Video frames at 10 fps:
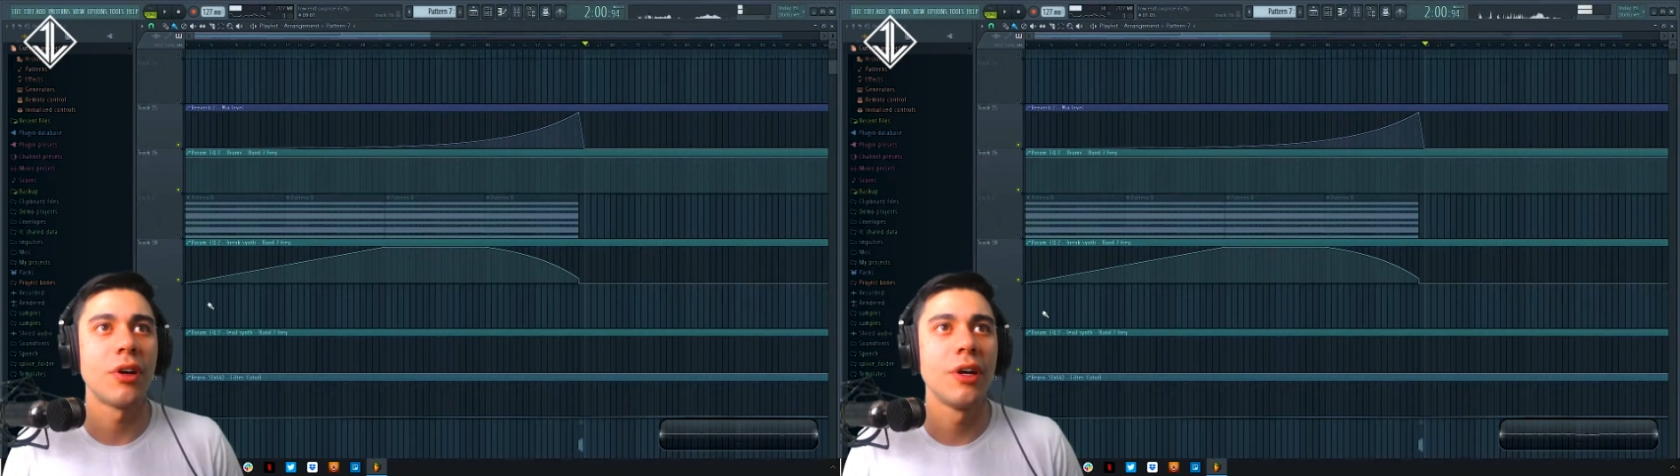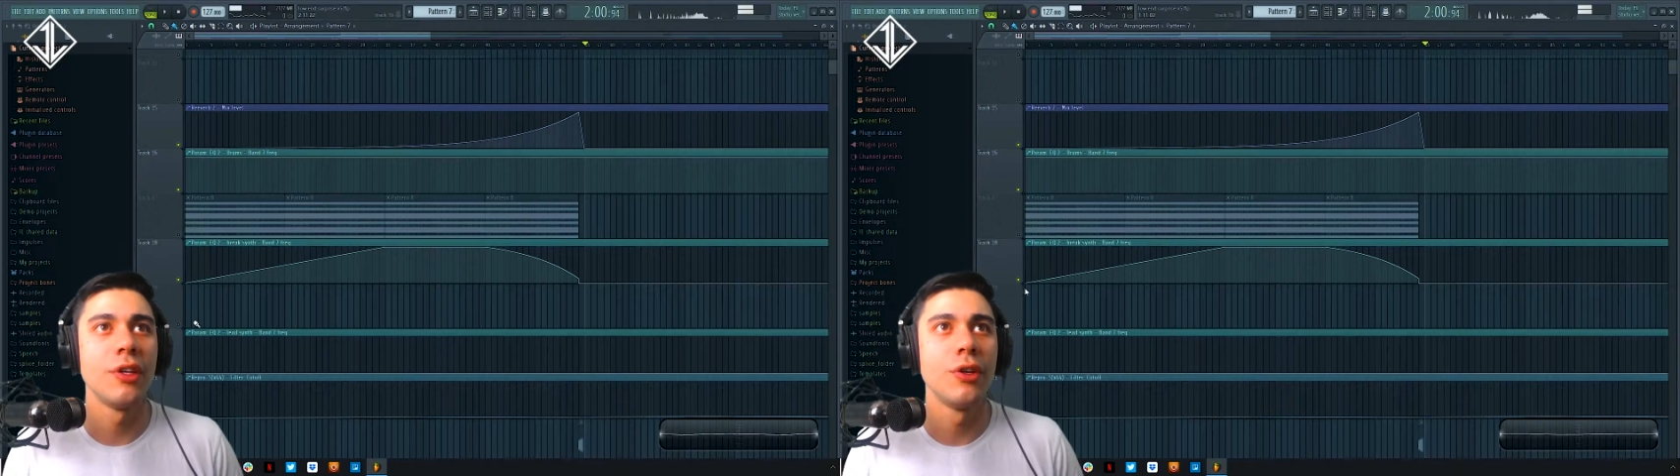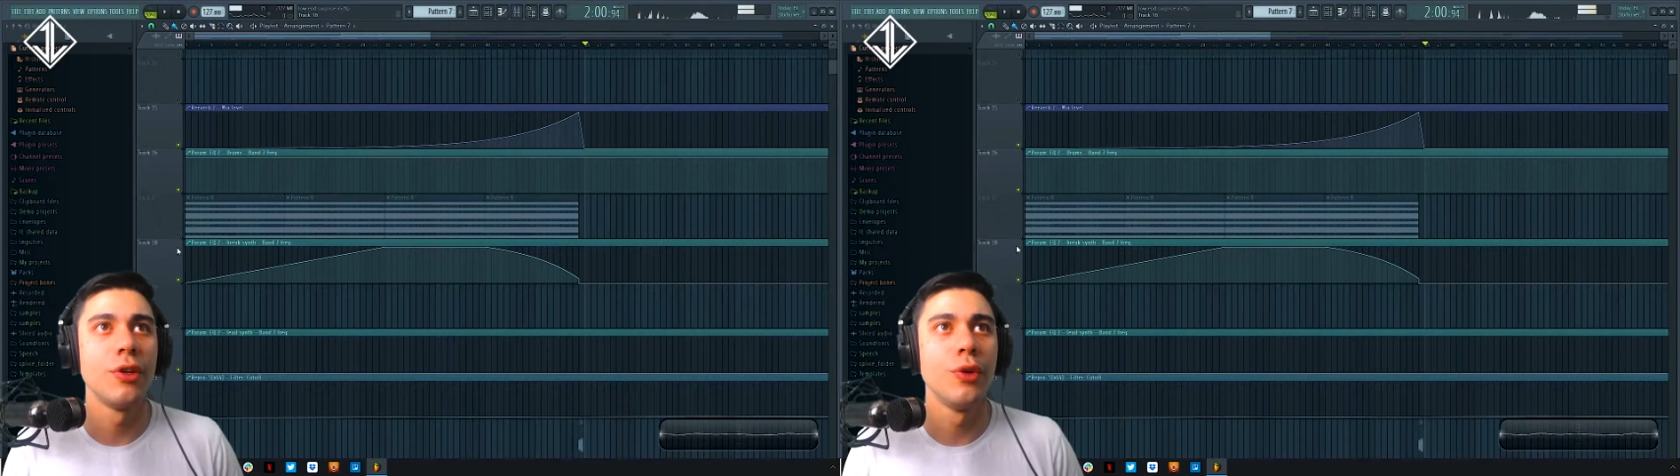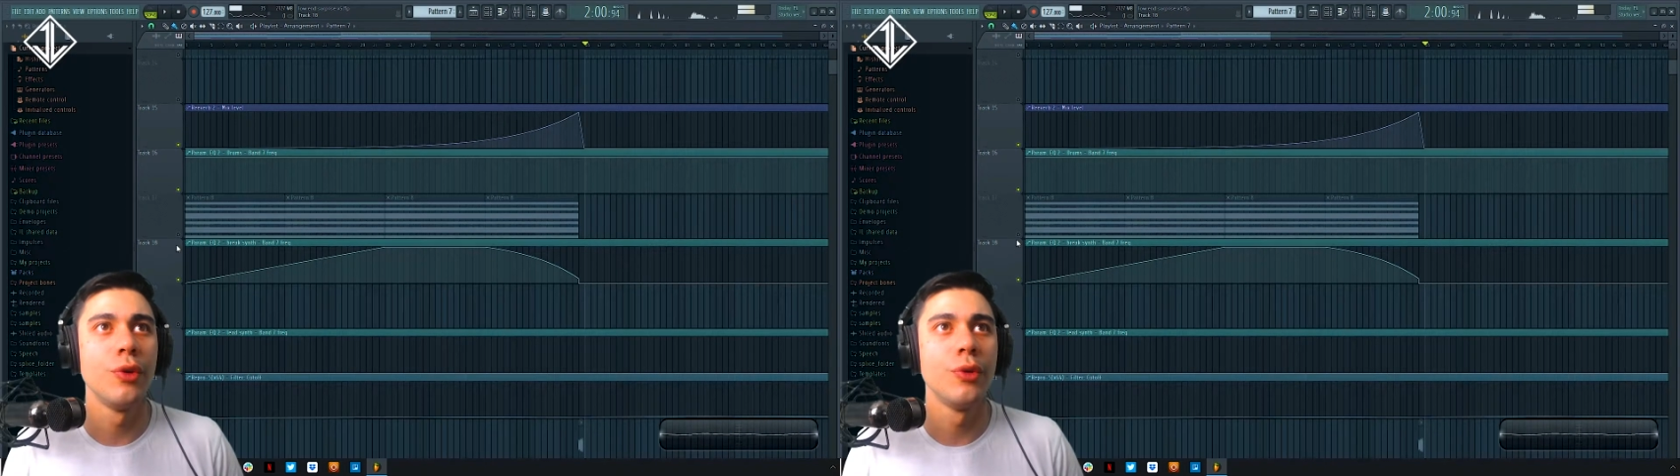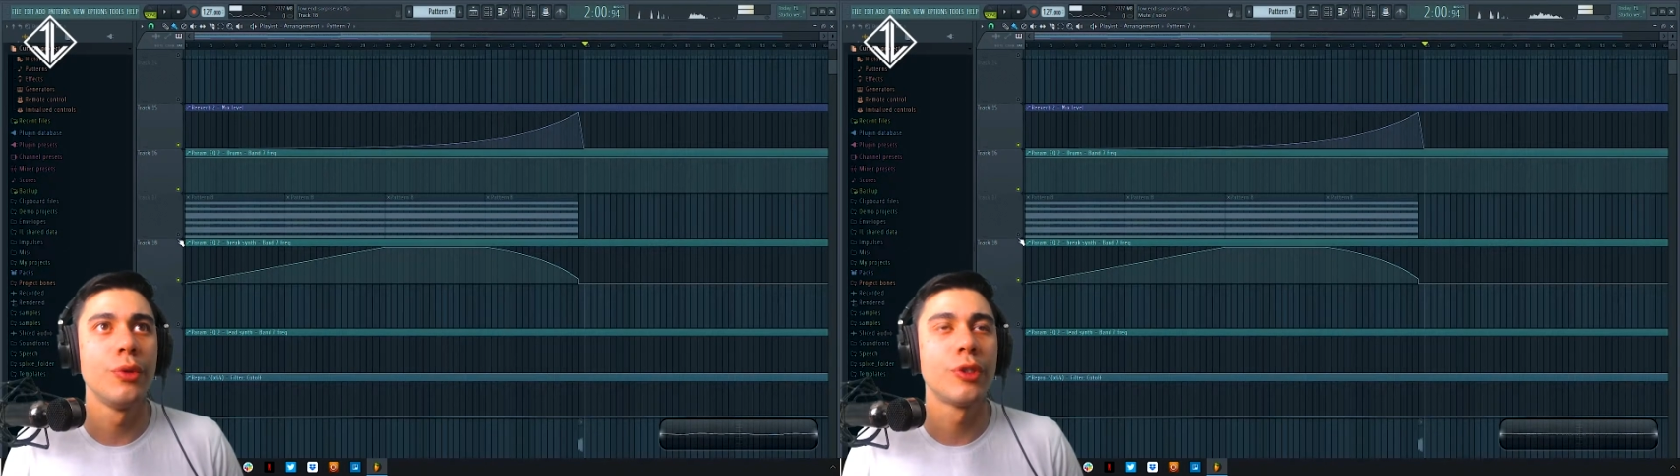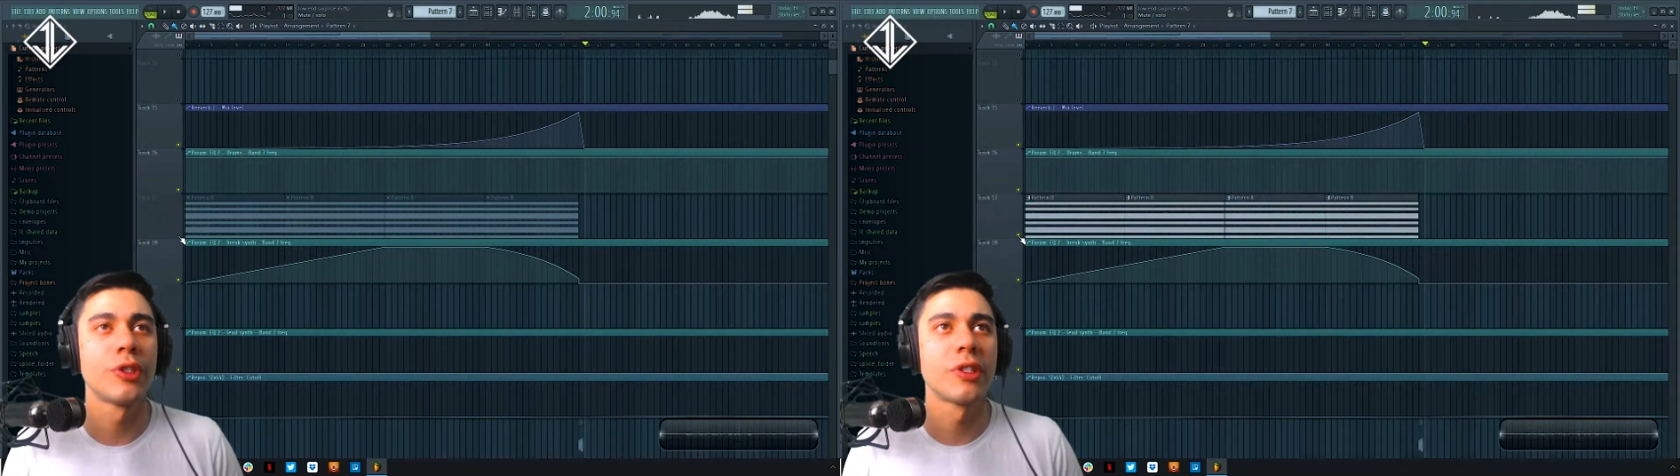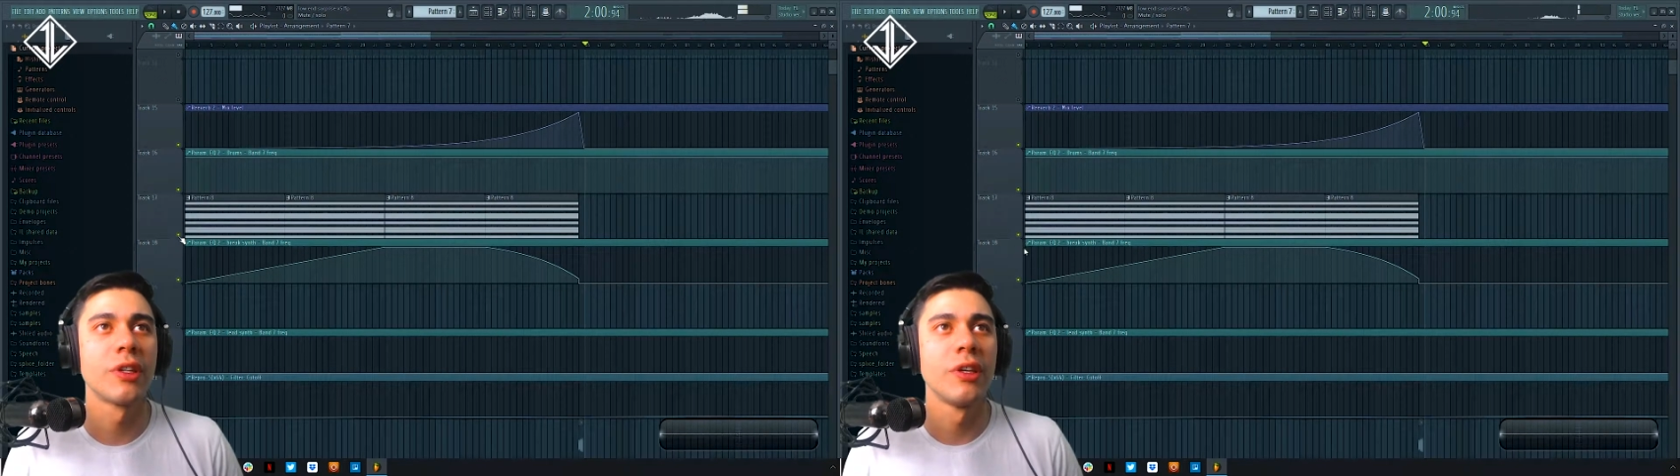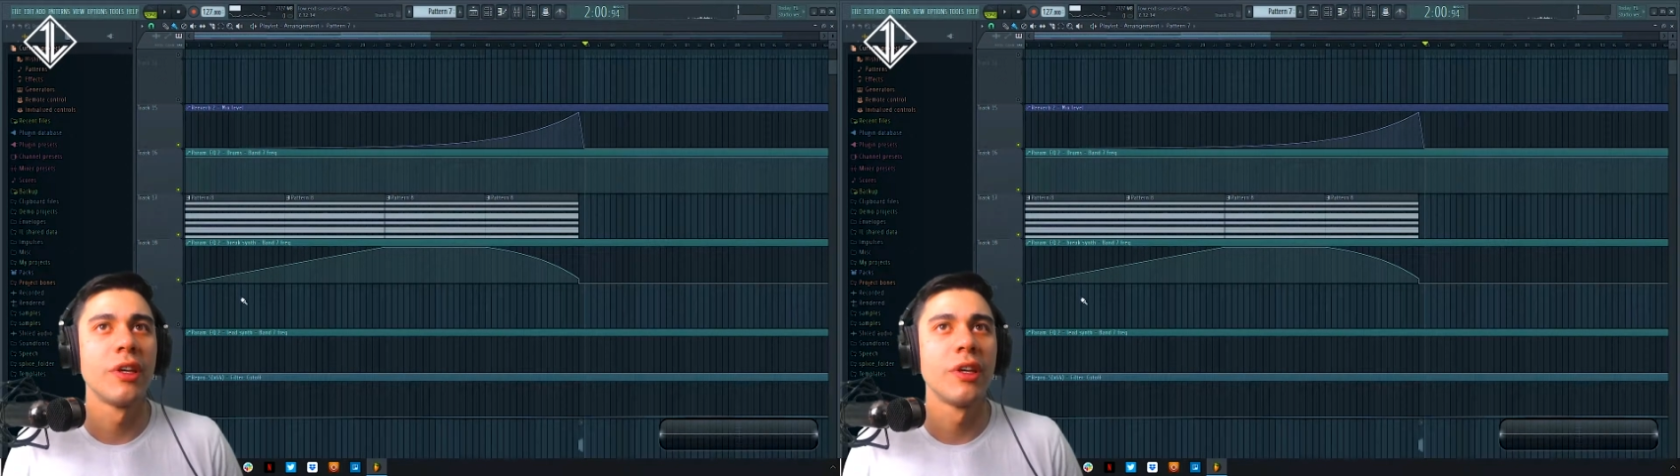I used